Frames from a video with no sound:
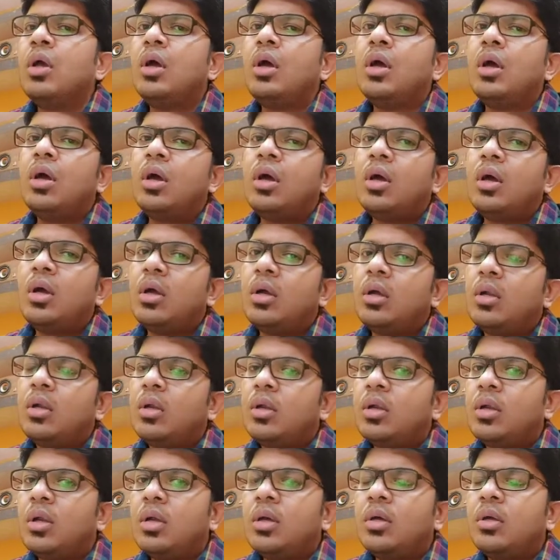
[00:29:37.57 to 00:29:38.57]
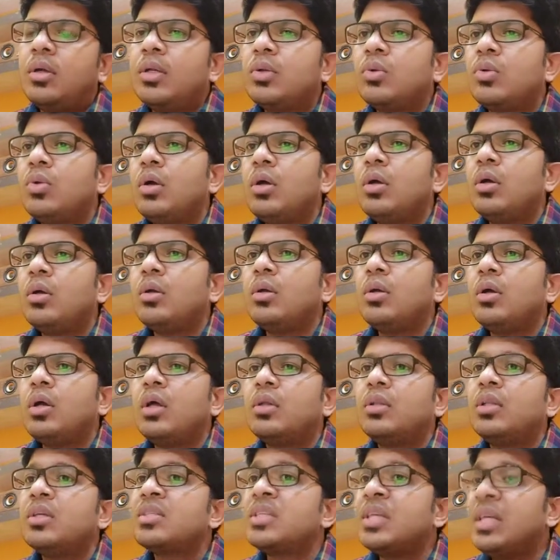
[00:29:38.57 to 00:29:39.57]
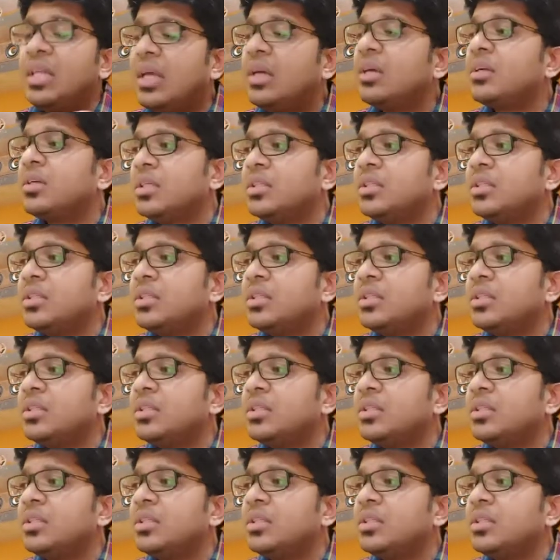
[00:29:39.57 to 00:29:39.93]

And the celiac